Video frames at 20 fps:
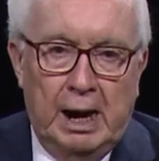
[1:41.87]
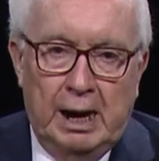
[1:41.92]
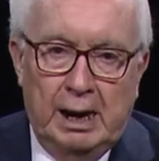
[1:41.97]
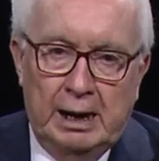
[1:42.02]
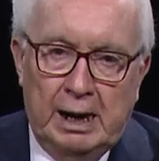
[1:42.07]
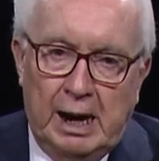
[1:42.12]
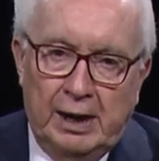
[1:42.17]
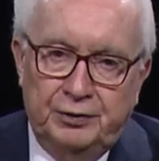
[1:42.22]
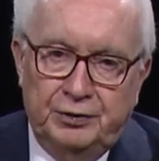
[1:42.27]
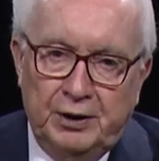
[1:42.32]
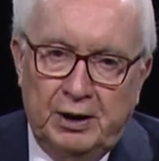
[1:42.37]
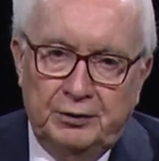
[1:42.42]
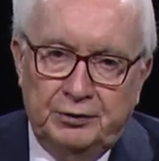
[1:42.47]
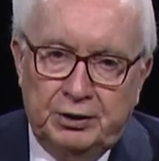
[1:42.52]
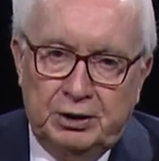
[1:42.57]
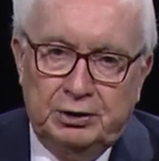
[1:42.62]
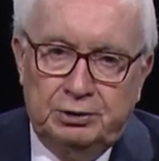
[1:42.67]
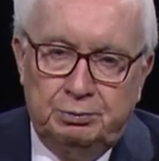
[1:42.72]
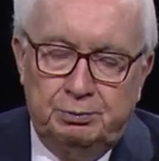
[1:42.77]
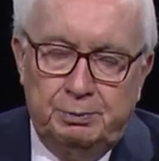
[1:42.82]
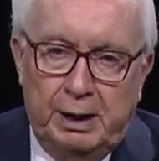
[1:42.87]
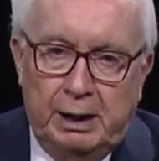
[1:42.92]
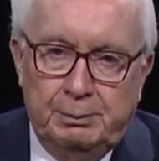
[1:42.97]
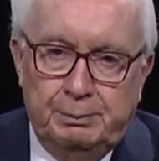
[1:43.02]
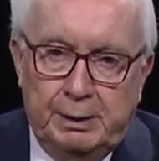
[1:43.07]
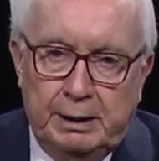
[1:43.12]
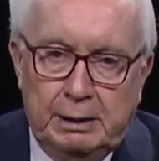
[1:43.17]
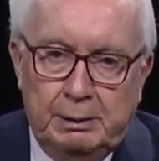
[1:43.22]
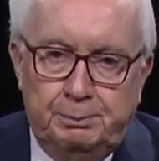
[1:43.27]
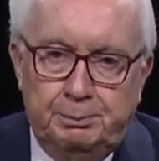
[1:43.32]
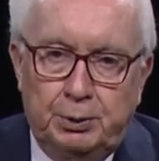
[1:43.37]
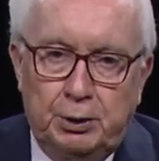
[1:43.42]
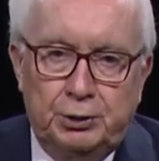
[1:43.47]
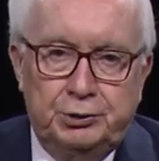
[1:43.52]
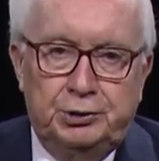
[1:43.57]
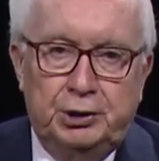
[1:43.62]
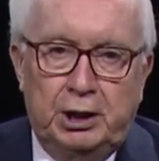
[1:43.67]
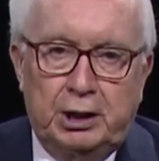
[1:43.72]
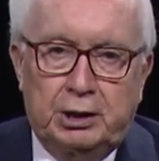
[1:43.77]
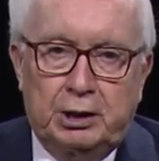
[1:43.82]
And I think this may be
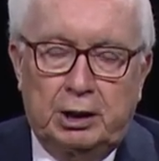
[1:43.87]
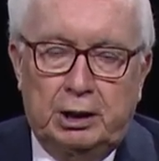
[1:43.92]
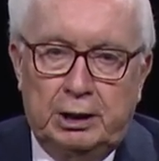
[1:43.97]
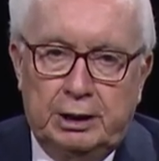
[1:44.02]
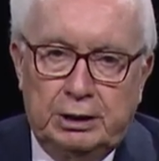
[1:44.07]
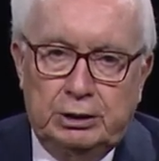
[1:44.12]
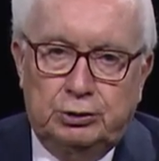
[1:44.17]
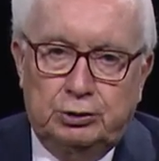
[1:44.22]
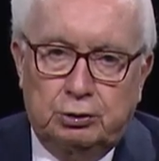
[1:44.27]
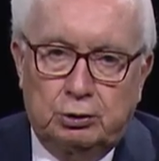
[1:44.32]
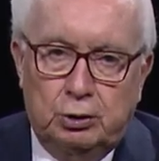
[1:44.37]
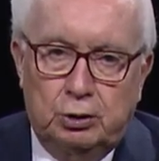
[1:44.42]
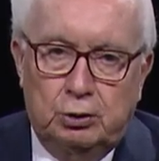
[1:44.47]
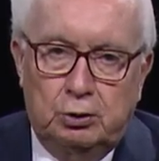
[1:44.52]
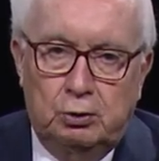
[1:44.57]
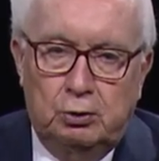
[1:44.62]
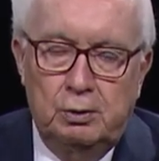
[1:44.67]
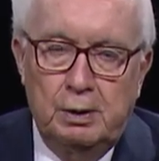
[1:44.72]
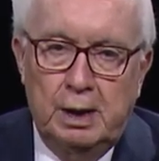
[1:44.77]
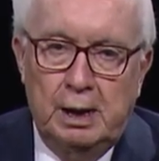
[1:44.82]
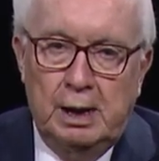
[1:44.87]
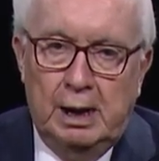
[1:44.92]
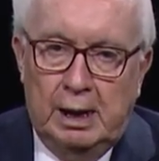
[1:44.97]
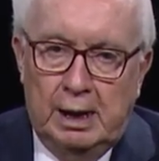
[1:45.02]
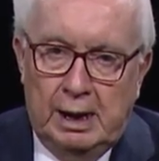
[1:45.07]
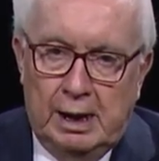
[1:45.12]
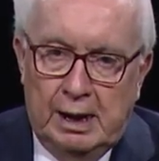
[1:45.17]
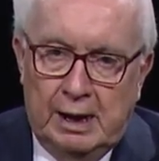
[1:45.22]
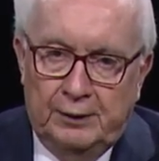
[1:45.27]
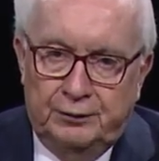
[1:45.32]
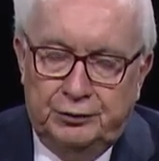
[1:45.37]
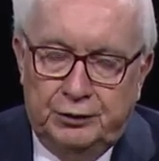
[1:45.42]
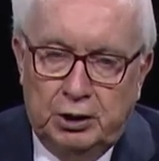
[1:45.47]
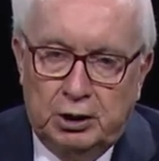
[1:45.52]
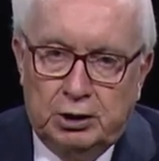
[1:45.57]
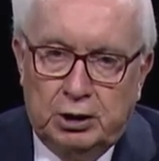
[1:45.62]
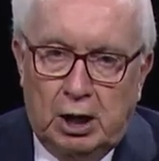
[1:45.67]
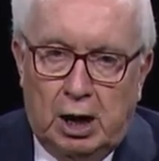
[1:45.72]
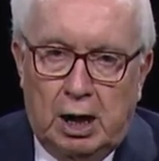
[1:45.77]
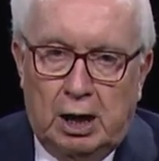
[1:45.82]
particularly true at
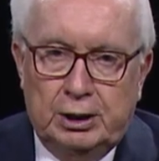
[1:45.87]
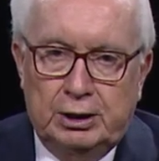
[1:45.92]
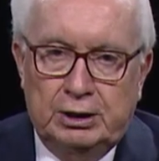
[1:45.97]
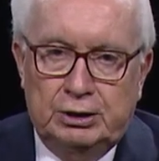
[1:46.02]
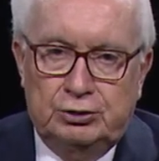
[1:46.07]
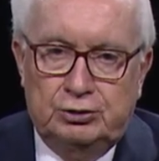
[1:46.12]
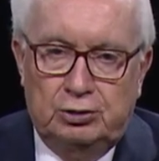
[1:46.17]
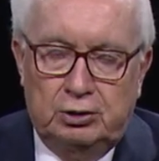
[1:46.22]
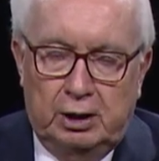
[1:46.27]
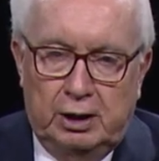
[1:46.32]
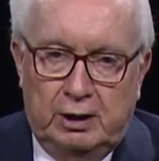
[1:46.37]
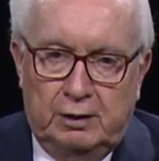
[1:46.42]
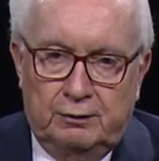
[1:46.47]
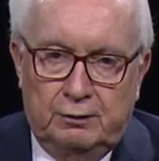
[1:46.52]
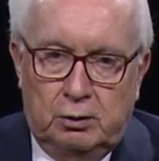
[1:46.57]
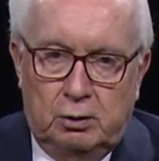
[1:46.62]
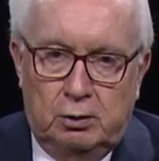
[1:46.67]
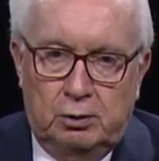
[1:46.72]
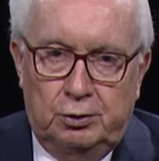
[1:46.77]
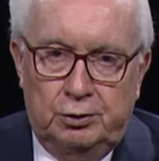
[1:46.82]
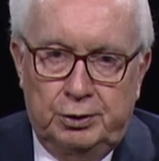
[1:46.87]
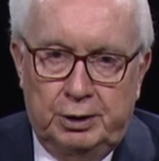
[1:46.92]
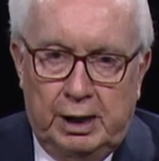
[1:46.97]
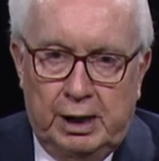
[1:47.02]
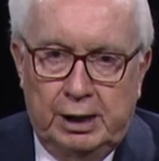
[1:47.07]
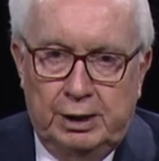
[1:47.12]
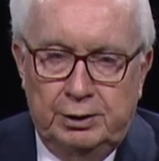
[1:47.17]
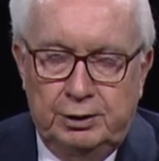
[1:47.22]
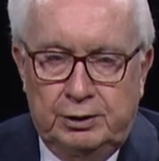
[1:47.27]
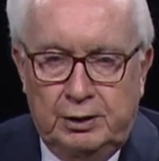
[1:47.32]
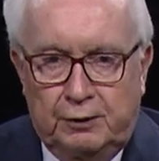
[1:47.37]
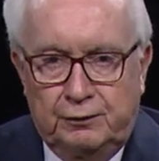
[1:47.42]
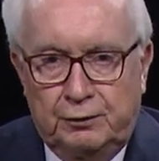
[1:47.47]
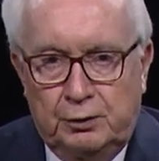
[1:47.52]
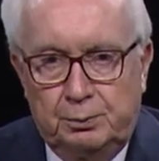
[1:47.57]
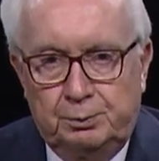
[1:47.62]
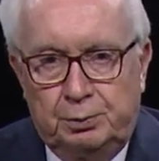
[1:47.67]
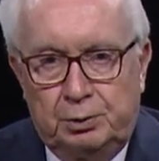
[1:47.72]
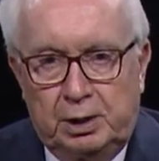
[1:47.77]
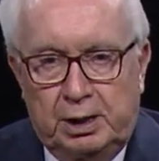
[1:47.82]
the college level and
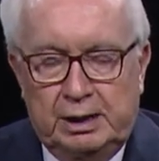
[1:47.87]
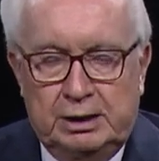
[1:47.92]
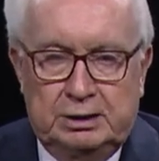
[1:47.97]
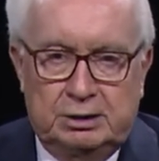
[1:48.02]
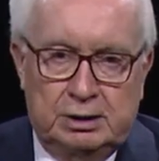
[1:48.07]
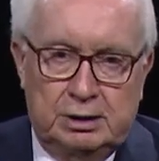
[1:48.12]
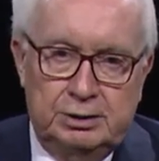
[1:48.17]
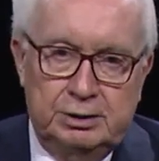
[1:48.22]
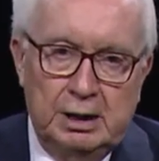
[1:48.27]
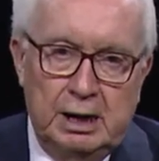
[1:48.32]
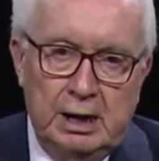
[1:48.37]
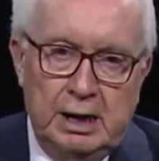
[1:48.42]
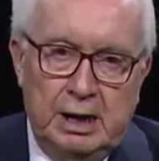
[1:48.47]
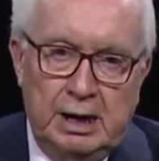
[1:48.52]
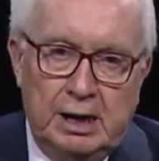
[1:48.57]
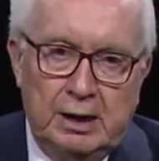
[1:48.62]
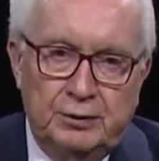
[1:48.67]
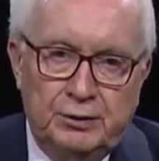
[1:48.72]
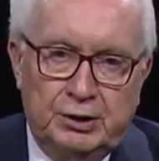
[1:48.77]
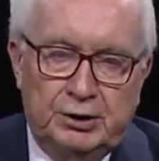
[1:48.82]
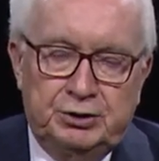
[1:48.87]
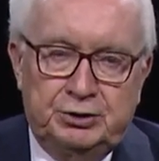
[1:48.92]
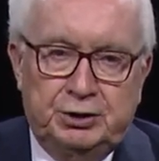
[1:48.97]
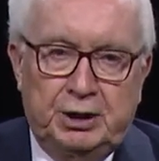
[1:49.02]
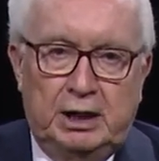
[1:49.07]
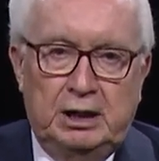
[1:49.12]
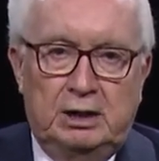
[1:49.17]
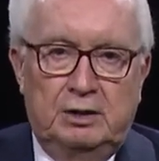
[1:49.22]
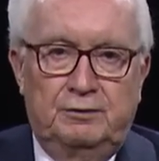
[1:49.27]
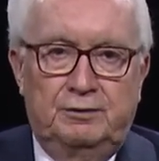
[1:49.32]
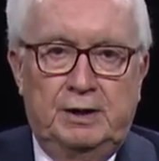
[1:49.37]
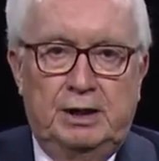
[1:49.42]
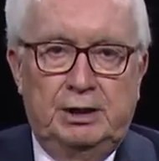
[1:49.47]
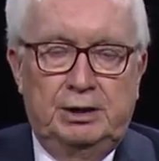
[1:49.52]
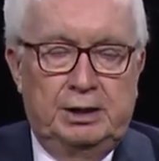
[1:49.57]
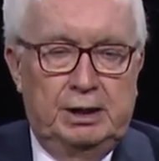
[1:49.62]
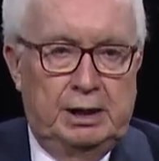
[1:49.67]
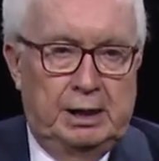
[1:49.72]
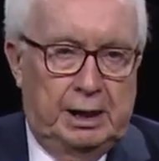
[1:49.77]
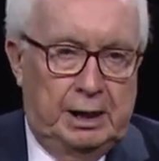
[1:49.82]
different places. In the state of
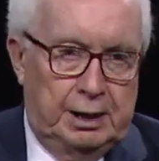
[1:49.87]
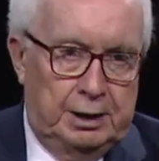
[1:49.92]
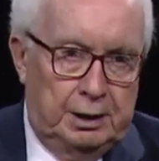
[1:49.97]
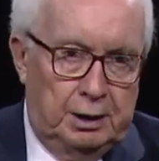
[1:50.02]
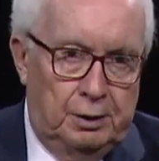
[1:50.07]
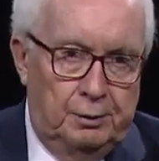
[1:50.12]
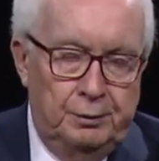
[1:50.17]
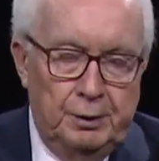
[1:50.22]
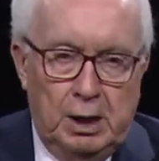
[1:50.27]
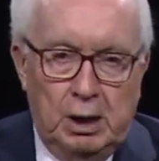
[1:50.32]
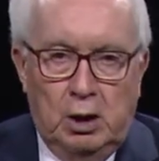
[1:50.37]
Indiana,